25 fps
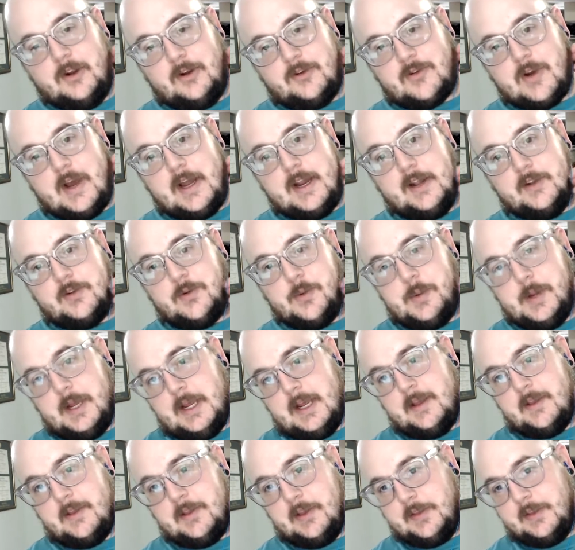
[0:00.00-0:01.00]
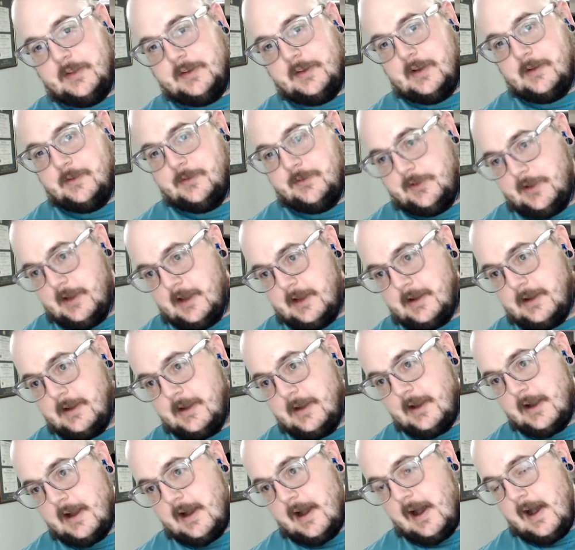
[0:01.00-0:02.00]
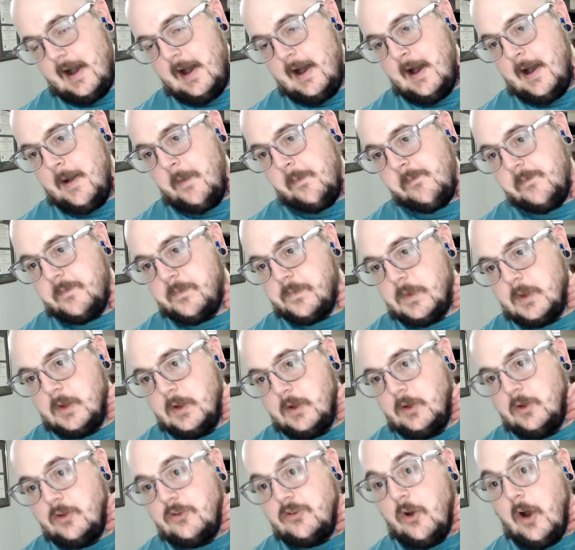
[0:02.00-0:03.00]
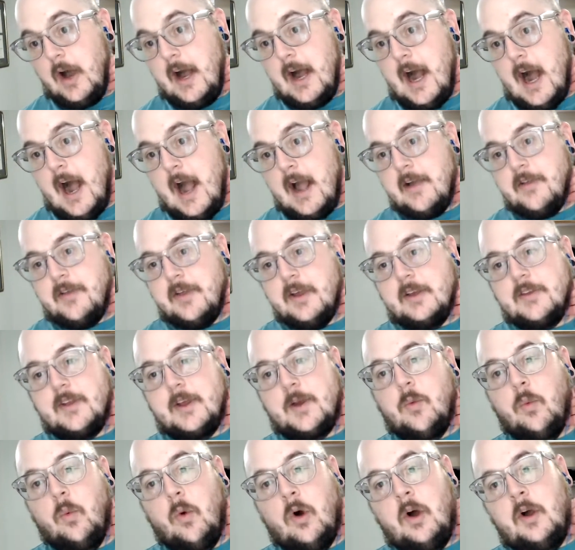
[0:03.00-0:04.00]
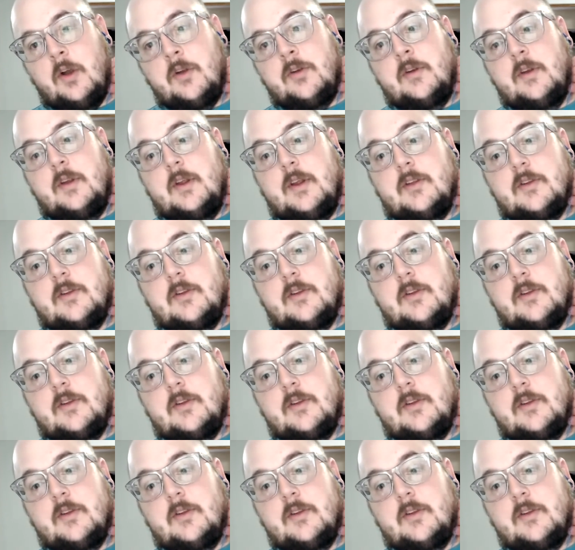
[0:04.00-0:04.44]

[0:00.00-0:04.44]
to try not to repeat anything that David said. So I think like one